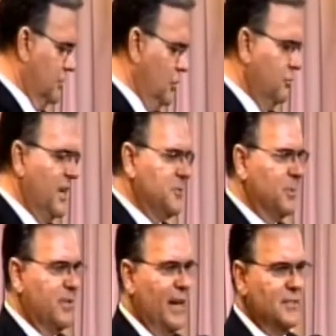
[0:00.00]
New
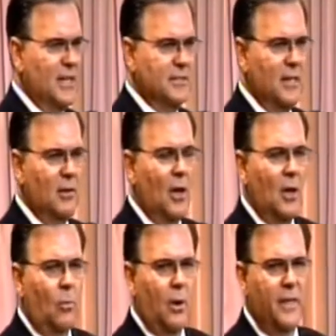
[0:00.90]
Testament tells us that
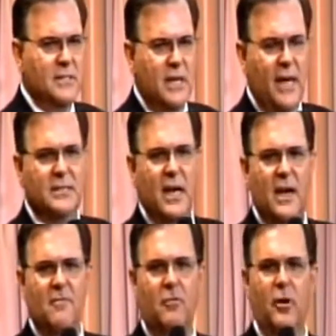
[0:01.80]
one of these days
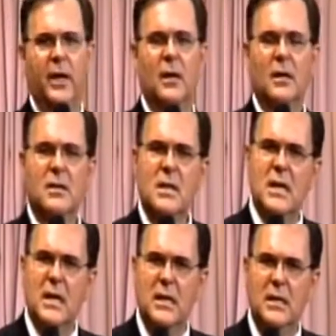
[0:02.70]
every
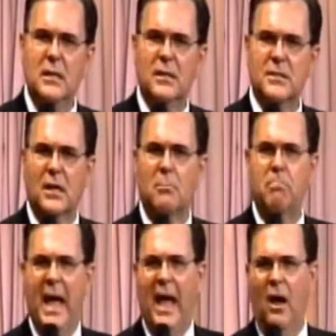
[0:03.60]
knee is going to
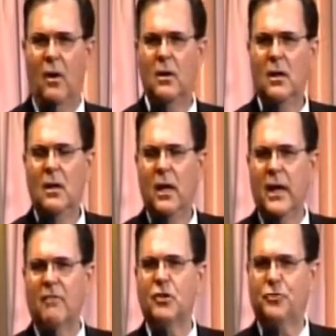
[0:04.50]
bow and
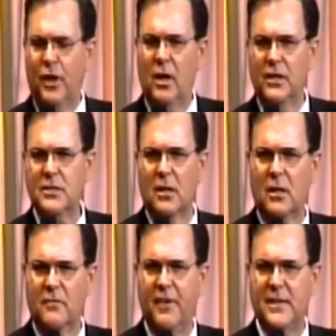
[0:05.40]
every tongue is going to
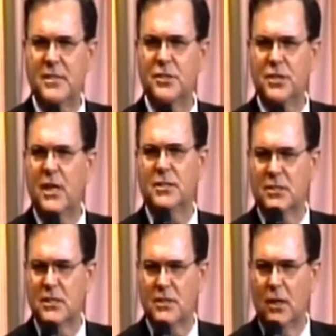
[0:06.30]
confess that
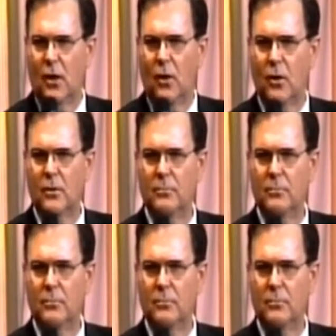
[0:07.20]
Jesus is the Lord.